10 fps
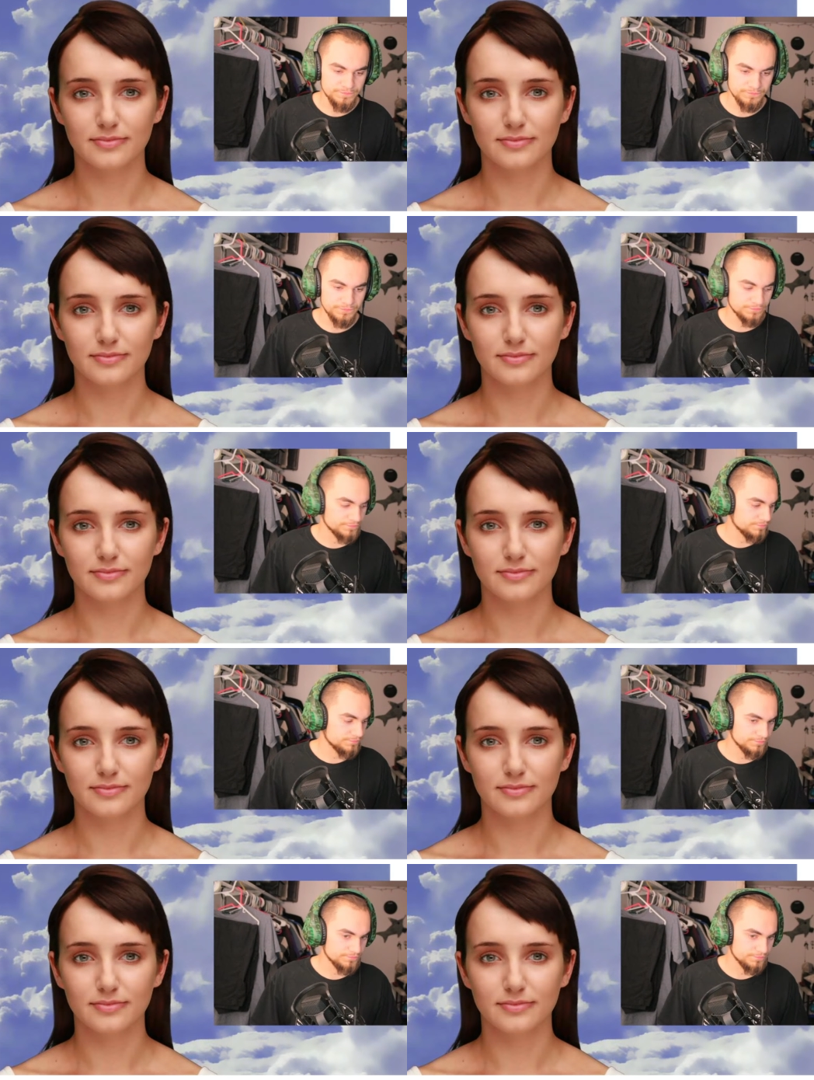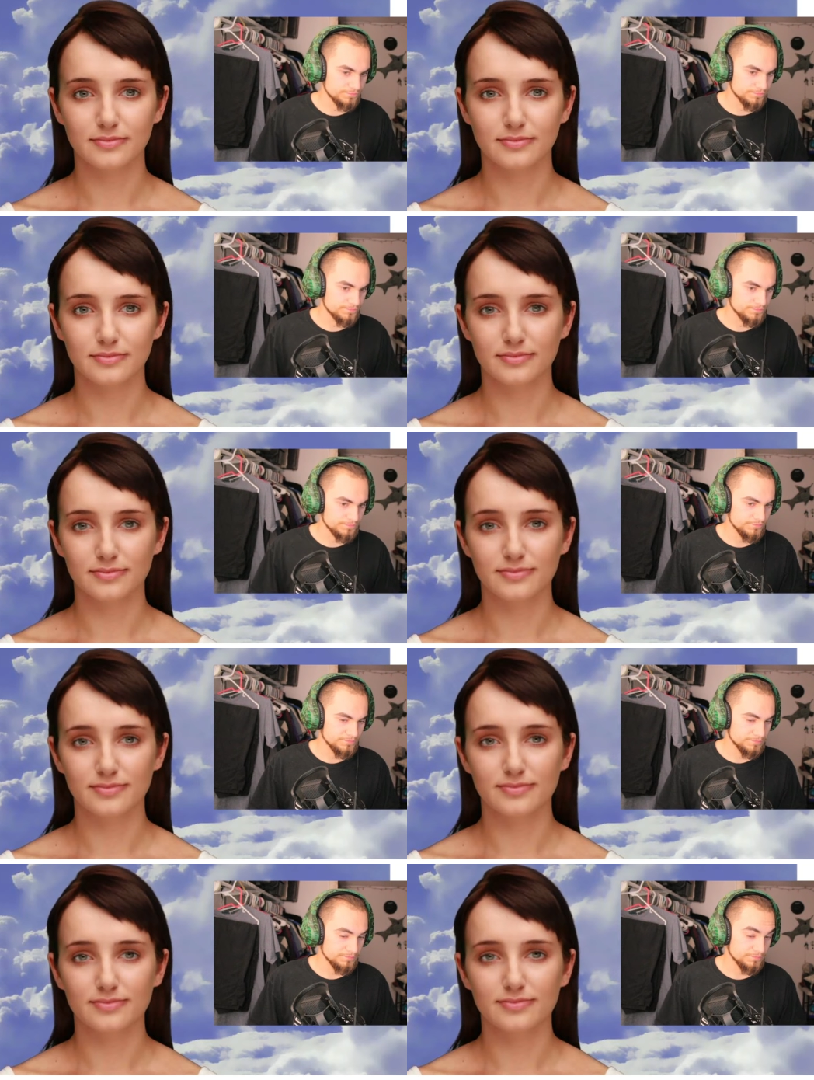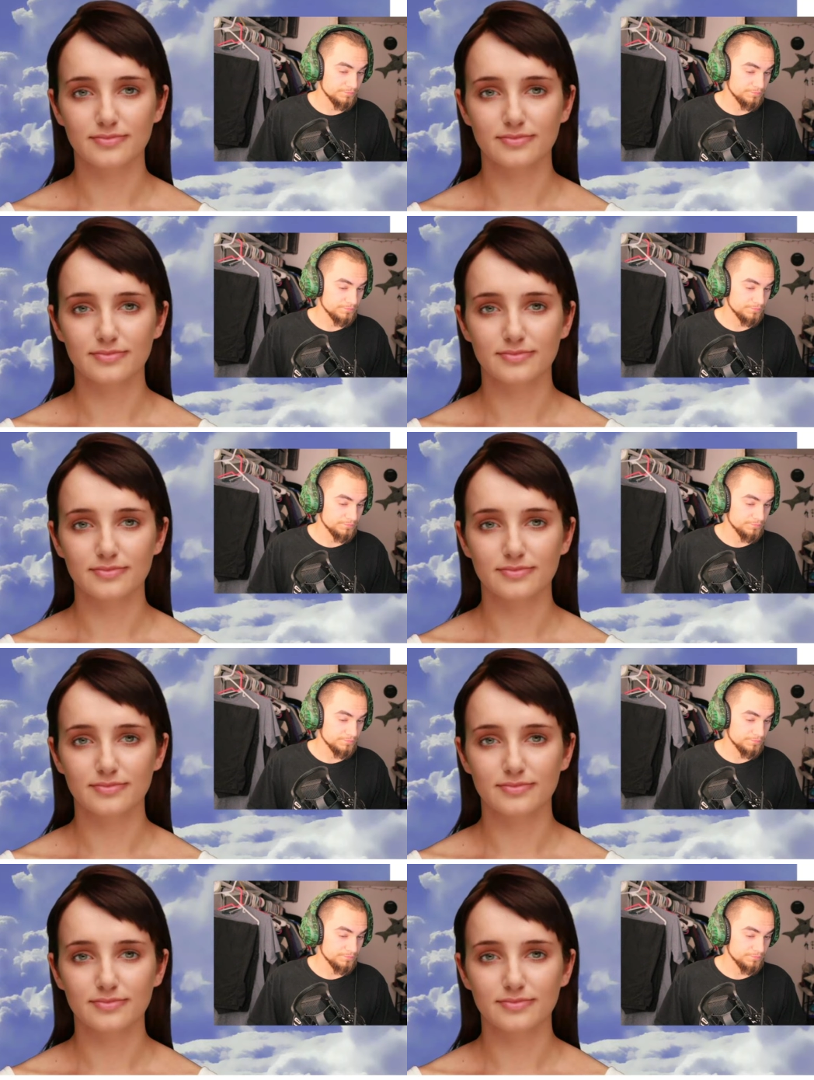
[no speech]